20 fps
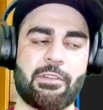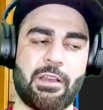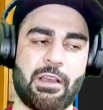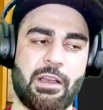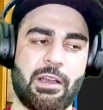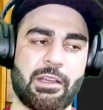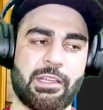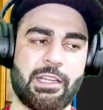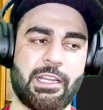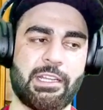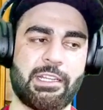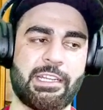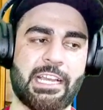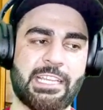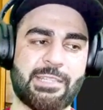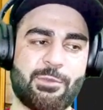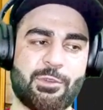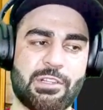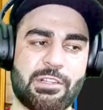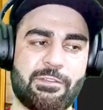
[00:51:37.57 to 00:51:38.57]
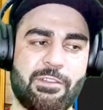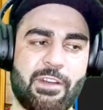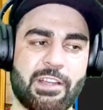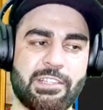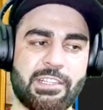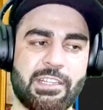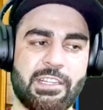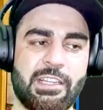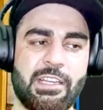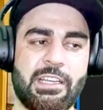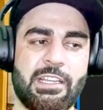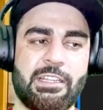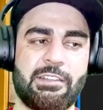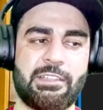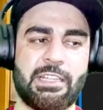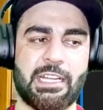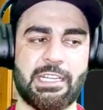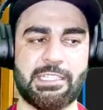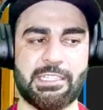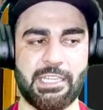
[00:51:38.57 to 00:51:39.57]
created an exponential function
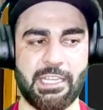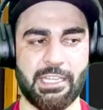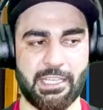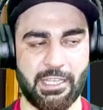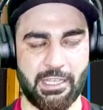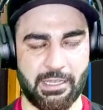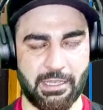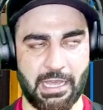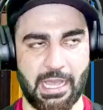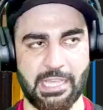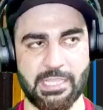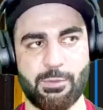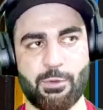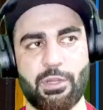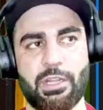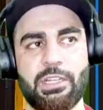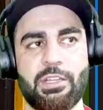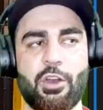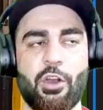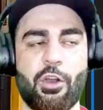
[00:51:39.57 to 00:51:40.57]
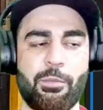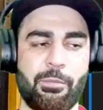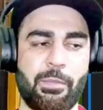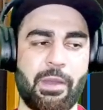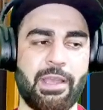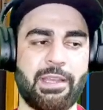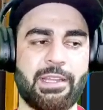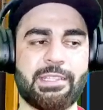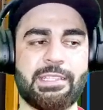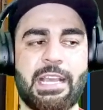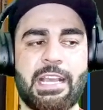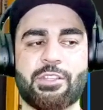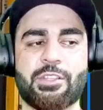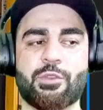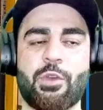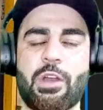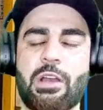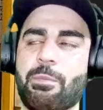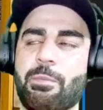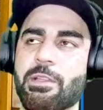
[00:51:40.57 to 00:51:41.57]
that's taking exponent of minus x
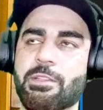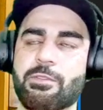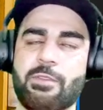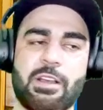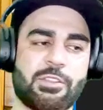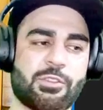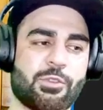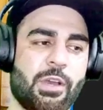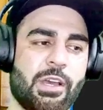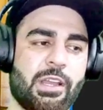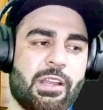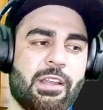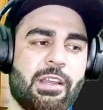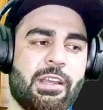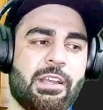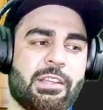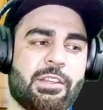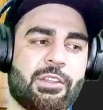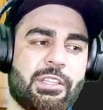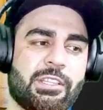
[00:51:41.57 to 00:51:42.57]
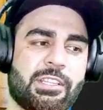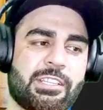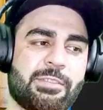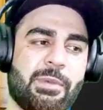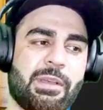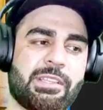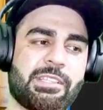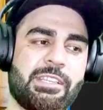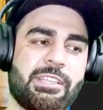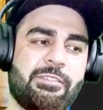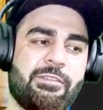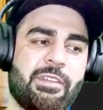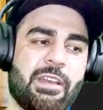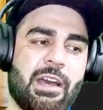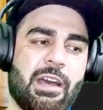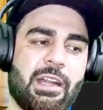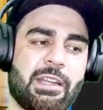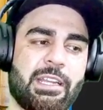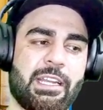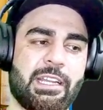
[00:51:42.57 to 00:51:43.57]
square plus y square. So this is my z
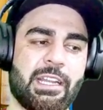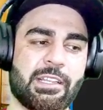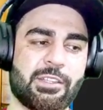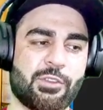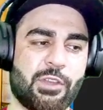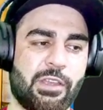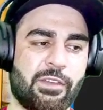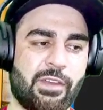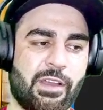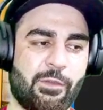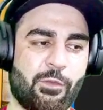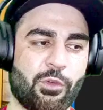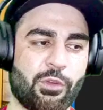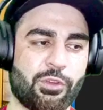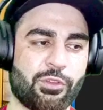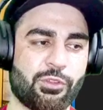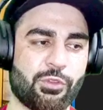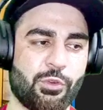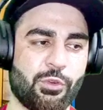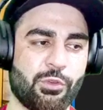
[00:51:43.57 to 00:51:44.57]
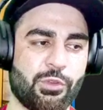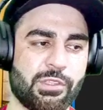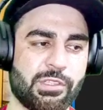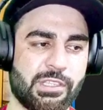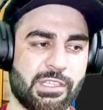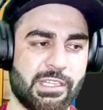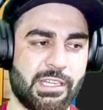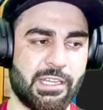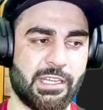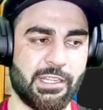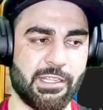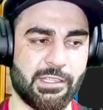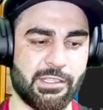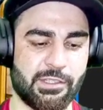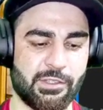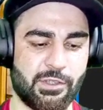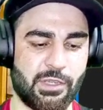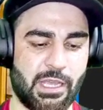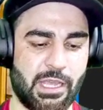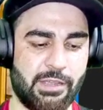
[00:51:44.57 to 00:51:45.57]
data. So if I want to show you the z data,
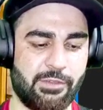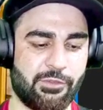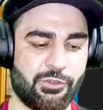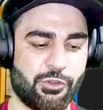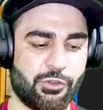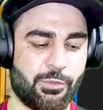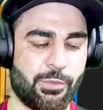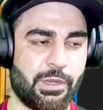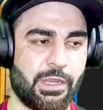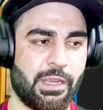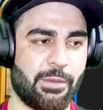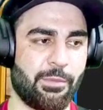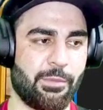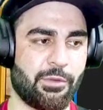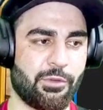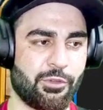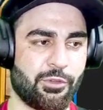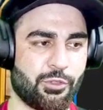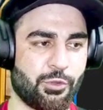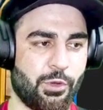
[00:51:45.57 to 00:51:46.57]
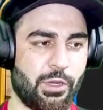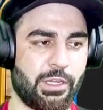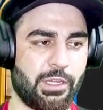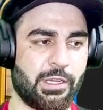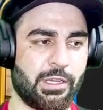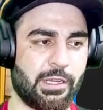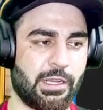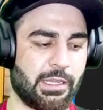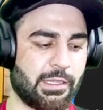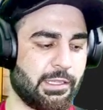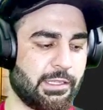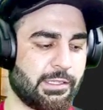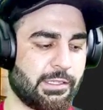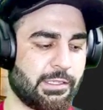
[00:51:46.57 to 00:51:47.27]
so I should be able to show it like this.